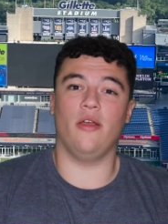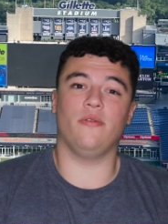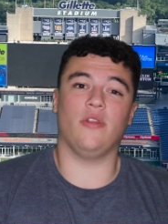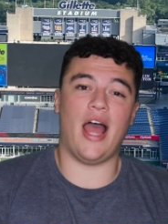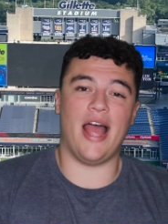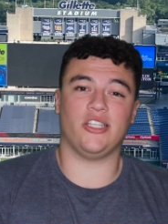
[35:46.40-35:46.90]

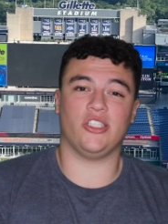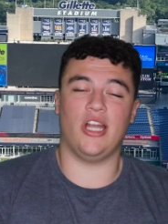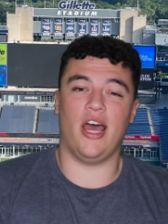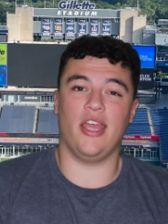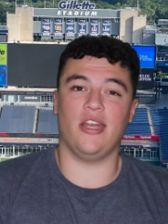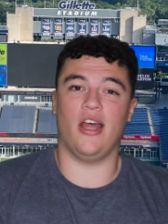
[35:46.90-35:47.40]
last
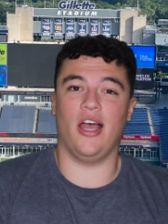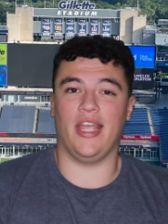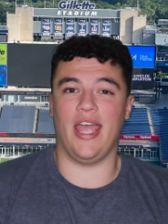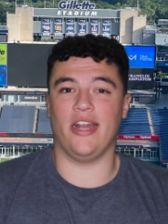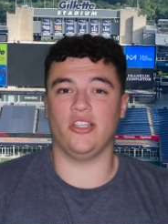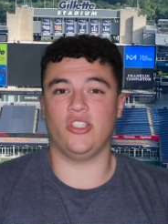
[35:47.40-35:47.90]
night
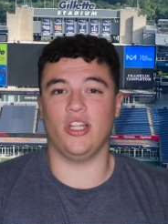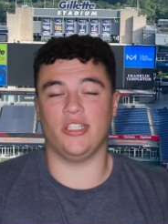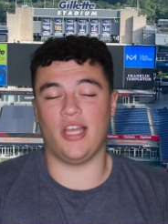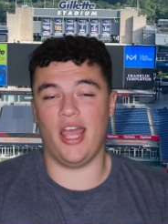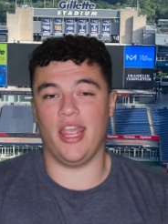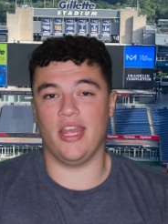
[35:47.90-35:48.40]
against the
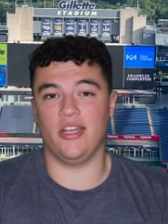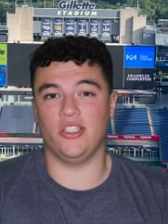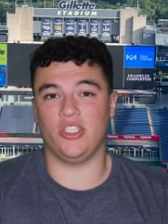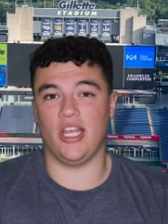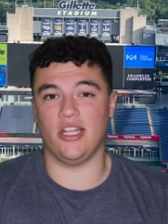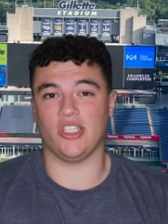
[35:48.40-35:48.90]

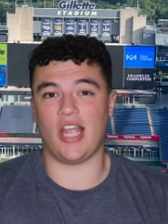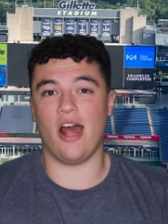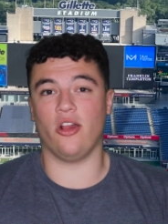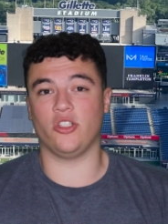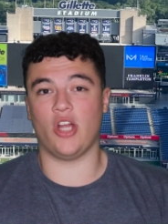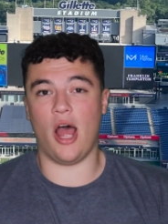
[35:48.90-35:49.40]
Titans and
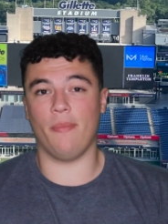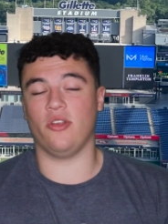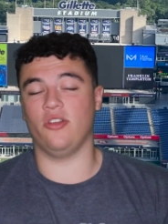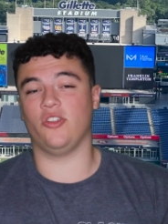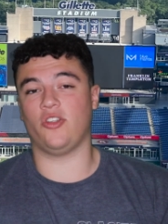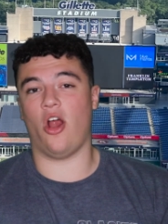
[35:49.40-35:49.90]
Skylar
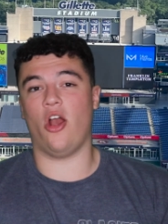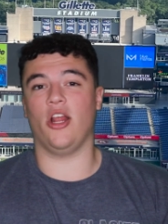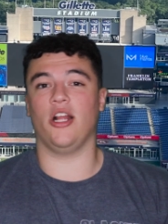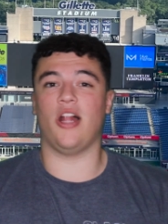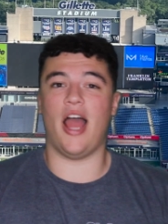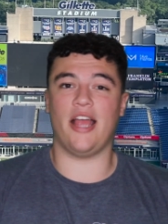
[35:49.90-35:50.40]
Thompson
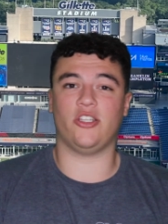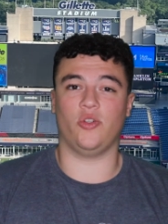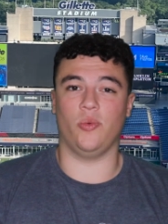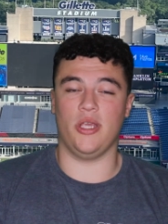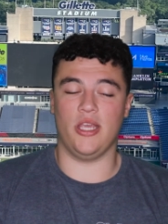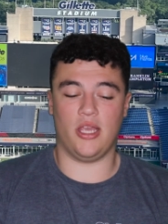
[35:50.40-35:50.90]
starting last
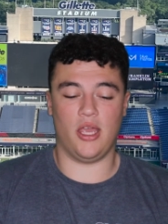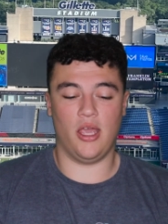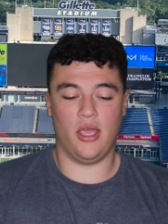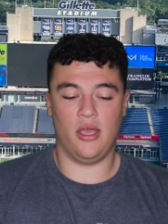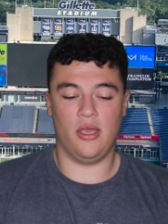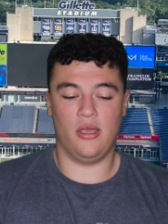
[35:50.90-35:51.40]
week,
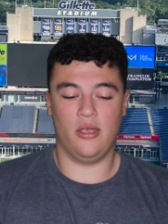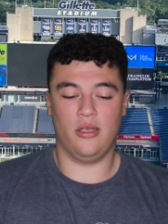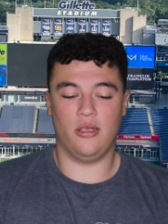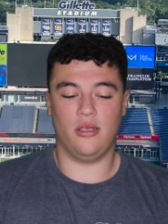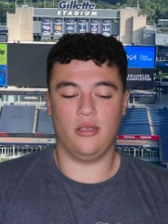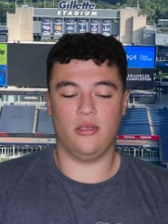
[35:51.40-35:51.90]

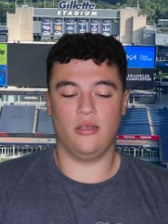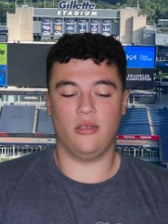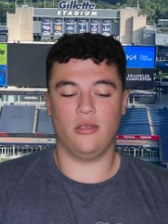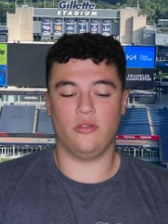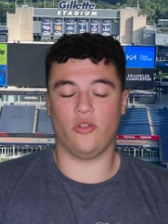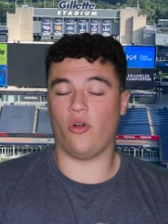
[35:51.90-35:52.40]

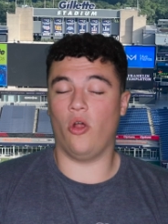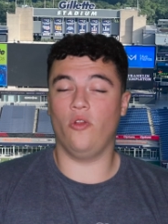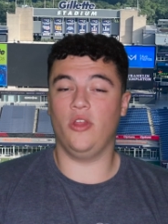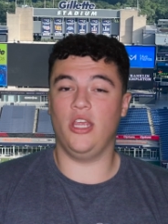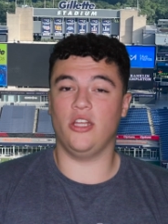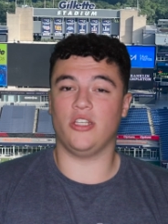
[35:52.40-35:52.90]
their
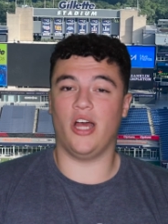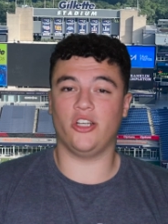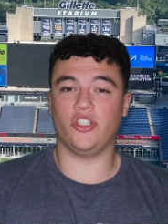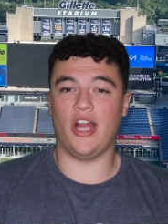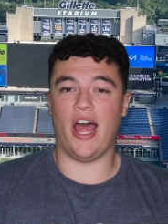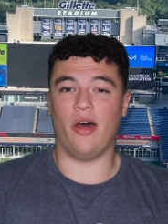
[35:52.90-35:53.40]
only
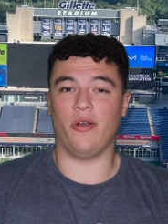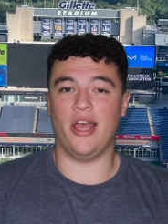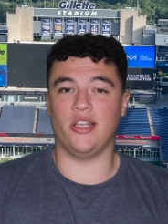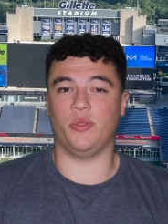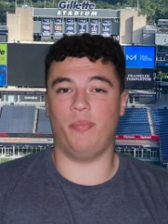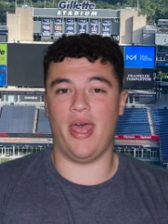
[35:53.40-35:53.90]
touchdown
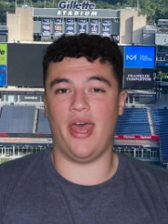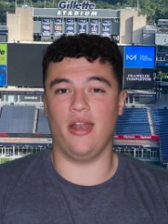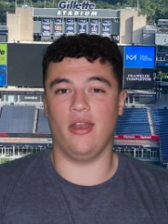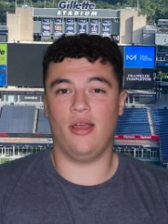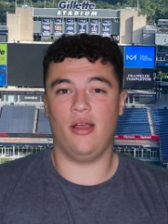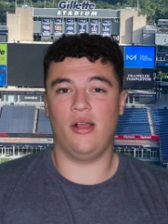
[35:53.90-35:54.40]
has
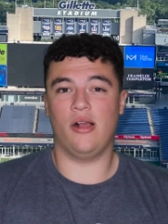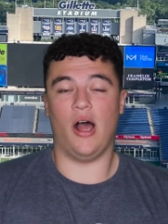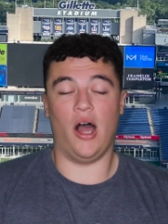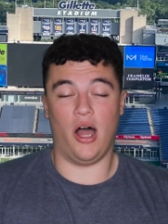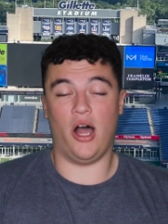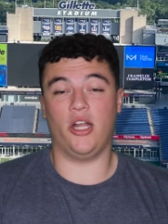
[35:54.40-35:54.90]
been
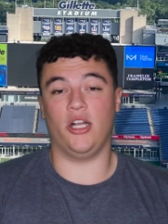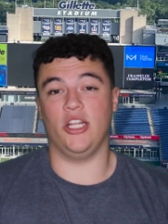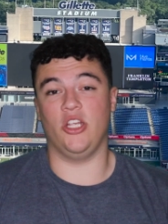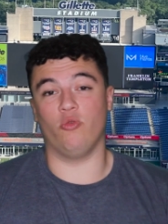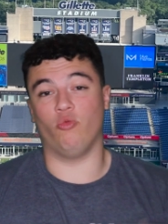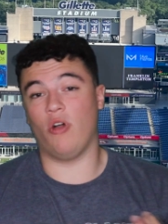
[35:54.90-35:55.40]
a
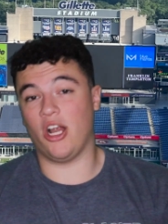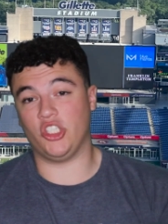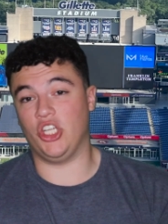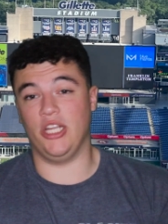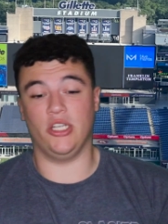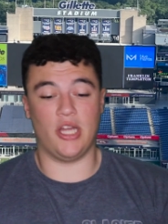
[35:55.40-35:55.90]
Huntley
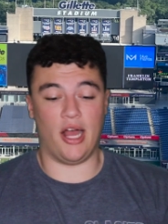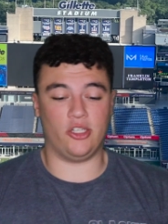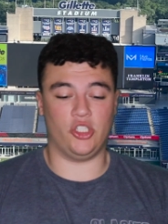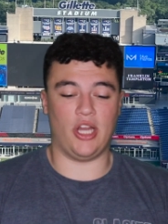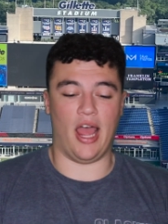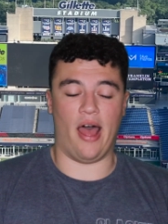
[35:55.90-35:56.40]
rushing
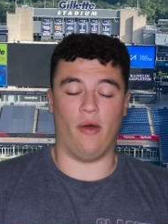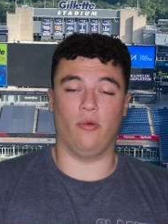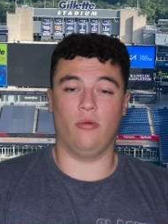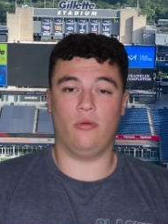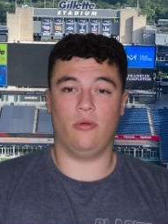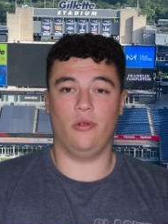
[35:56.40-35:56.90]
touchdown
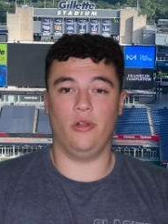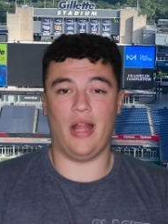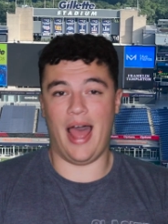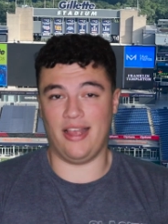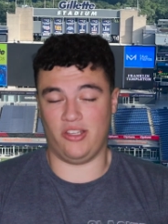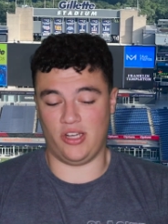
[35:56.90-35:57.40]

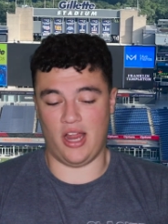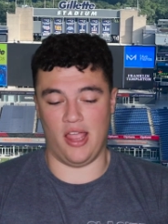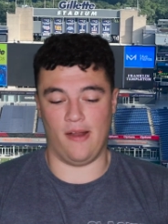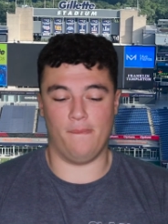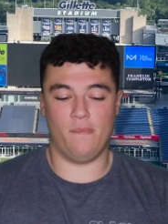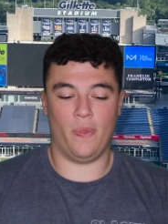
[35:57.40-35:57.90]
last night.